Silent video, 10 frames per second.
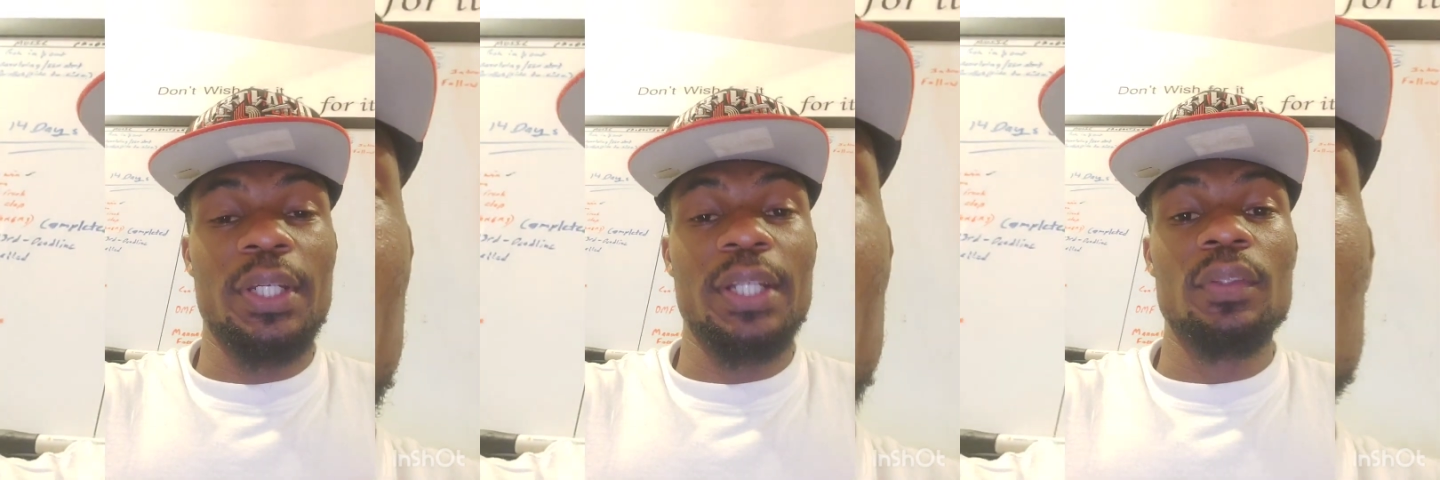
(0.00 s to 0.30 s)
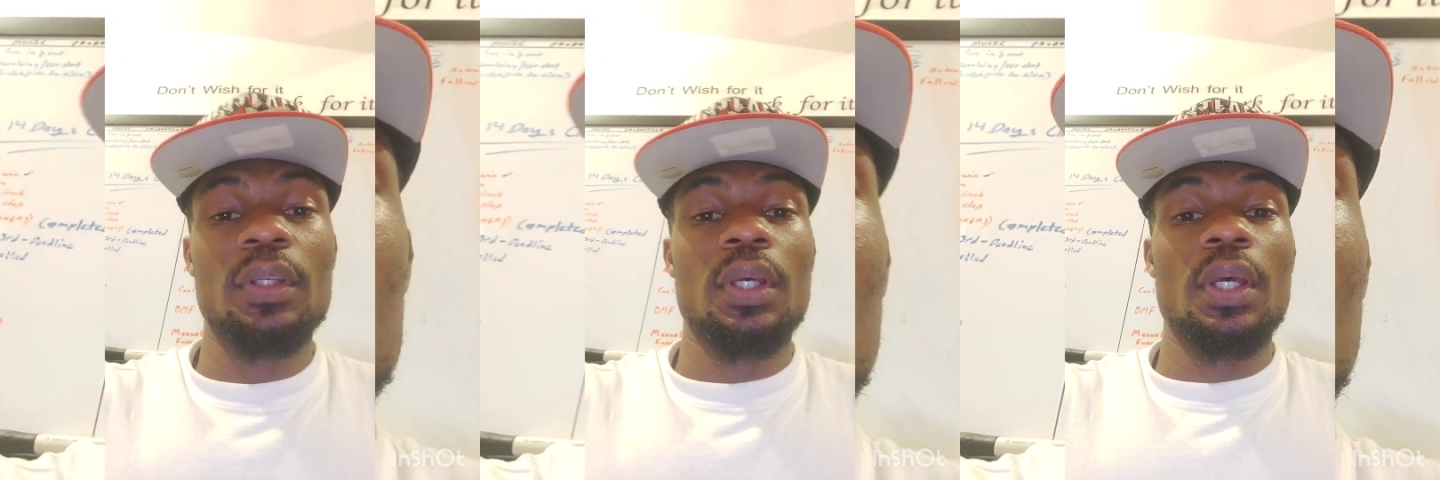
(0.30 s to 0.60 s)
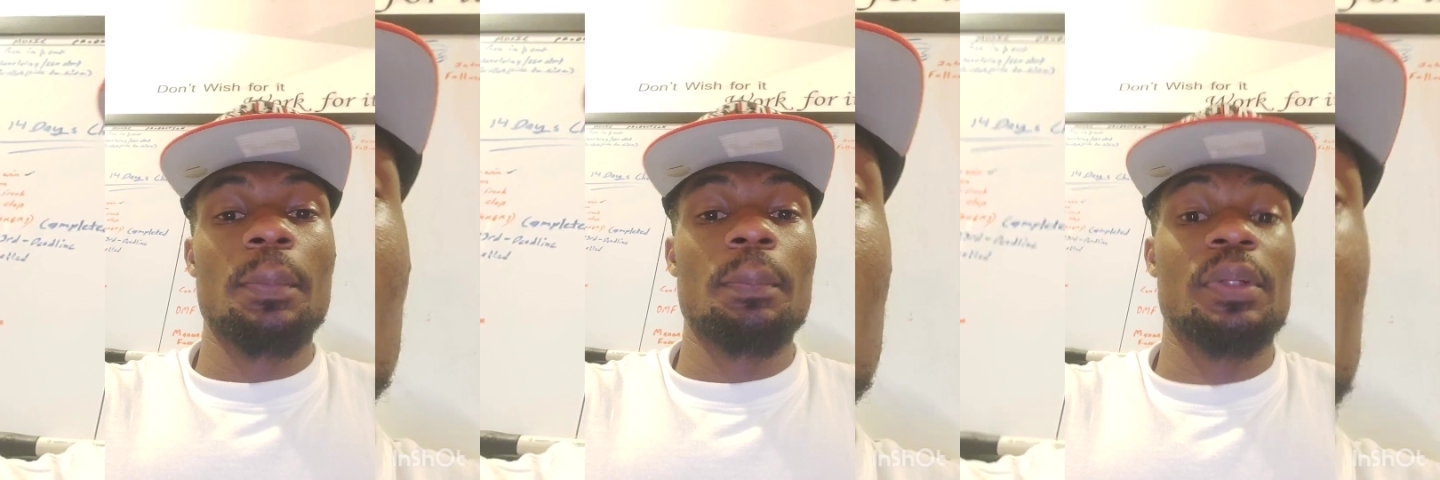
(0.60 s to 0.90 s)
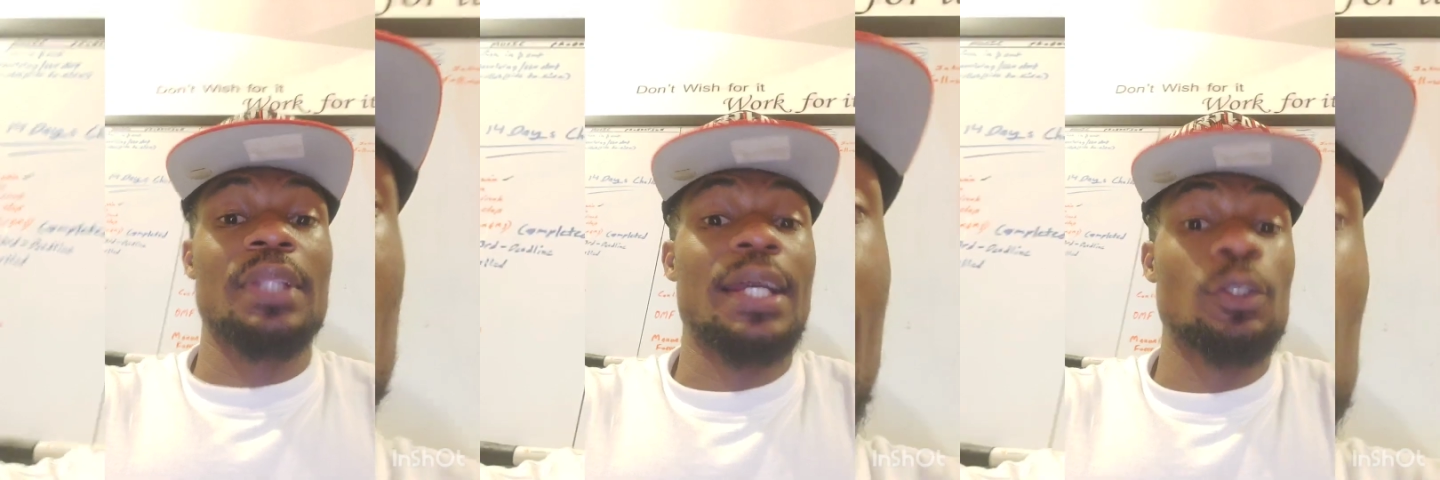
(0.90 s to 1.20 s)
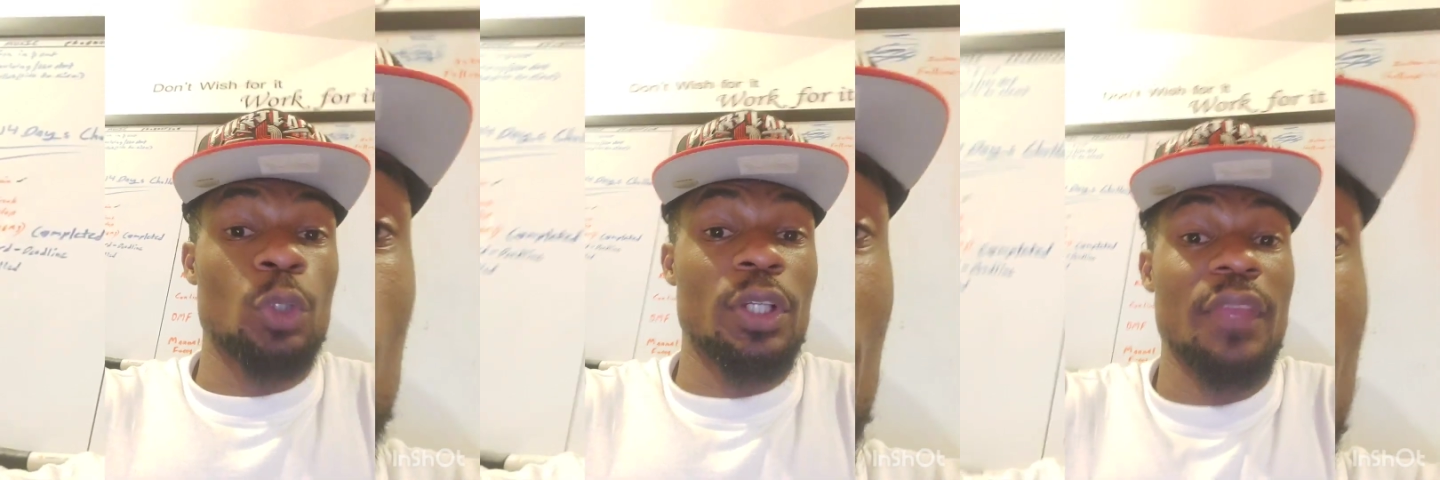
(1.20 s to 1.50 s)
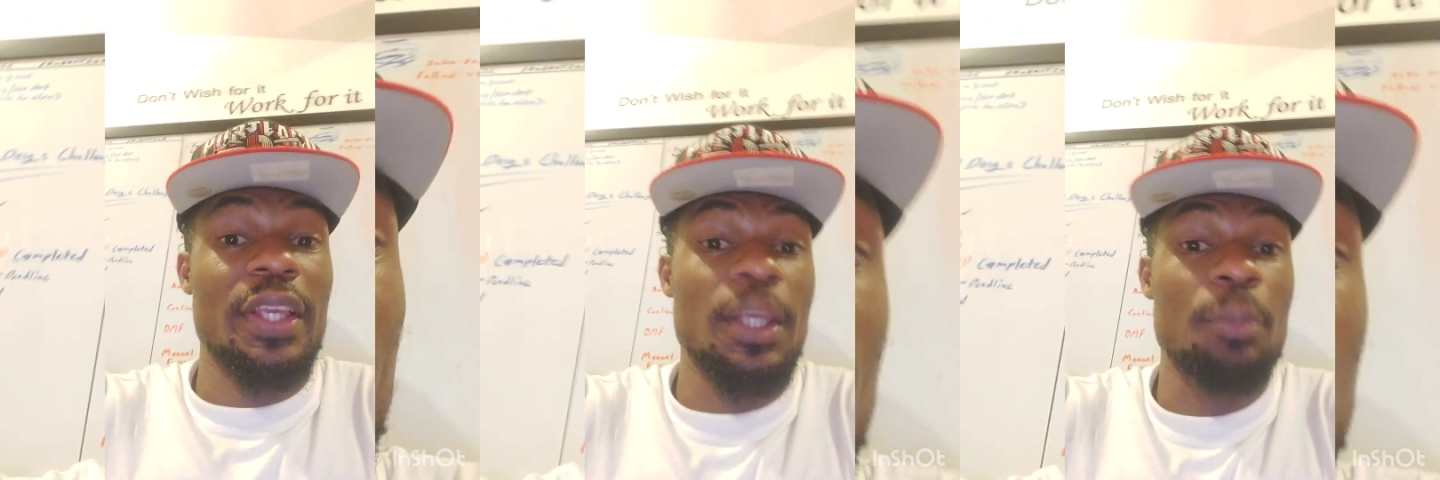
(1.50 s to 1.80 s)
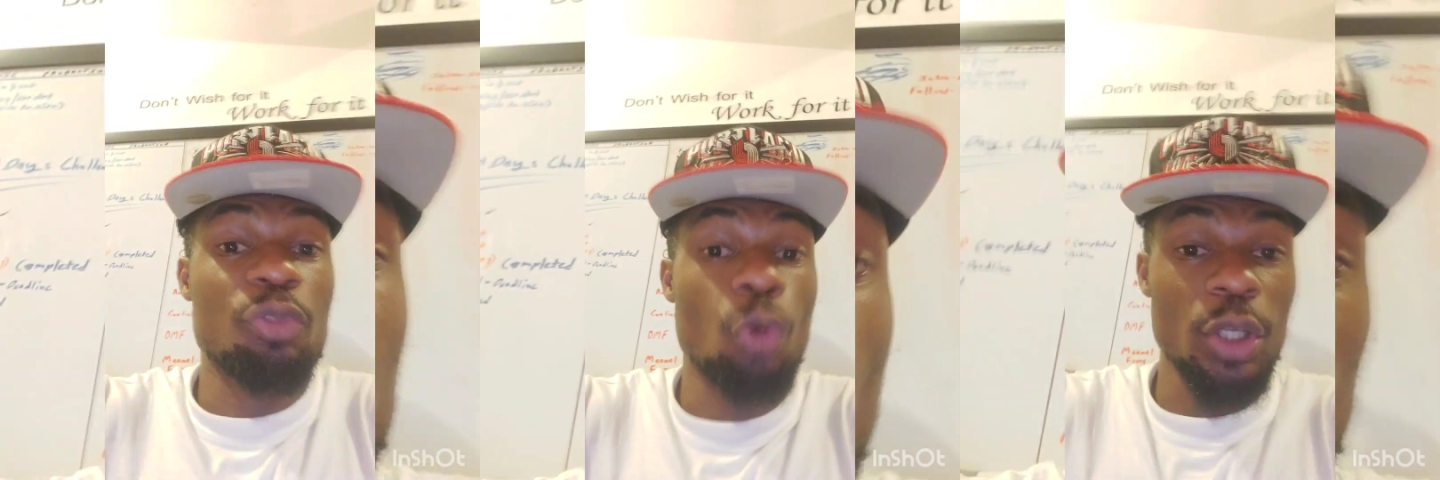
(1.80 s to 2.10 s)
that. But that locals I
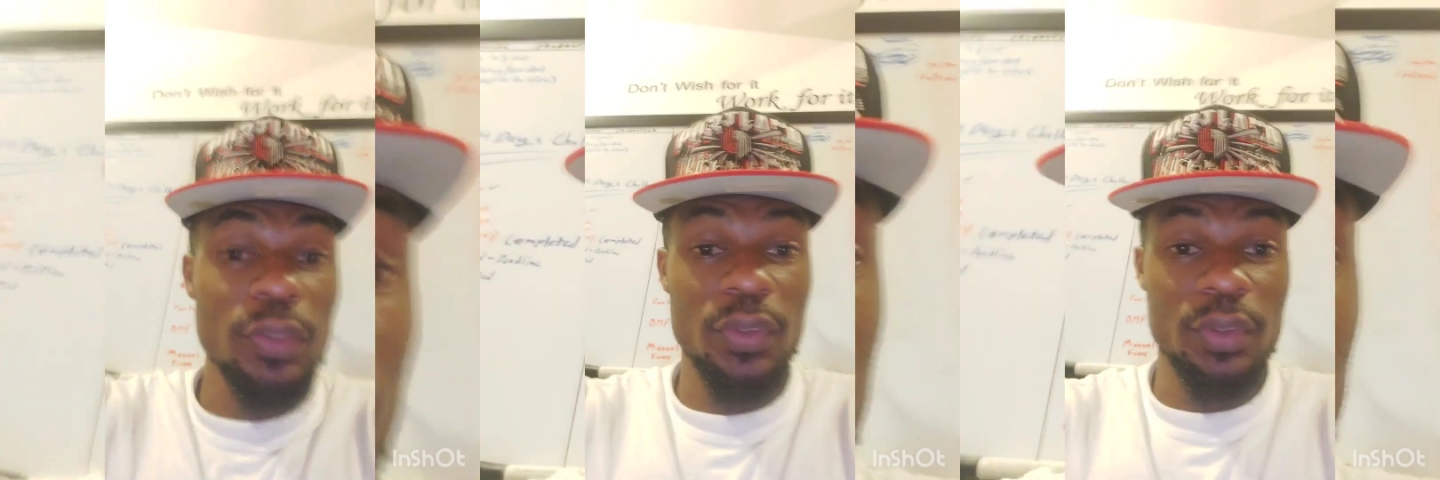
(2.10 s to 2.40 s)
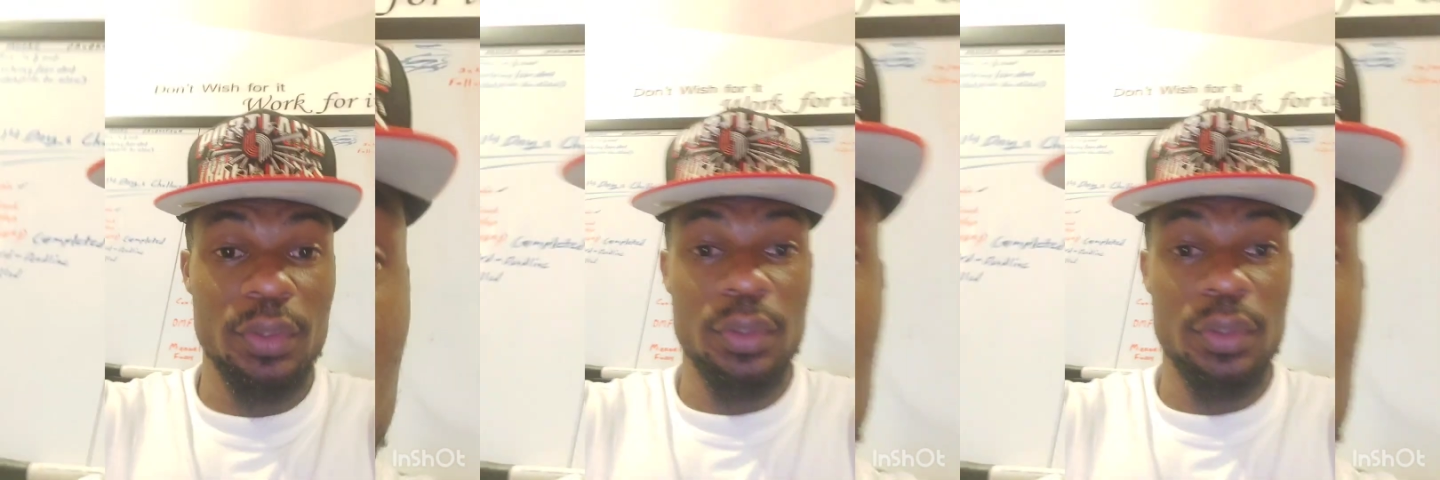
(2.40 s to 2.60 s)
came fourth.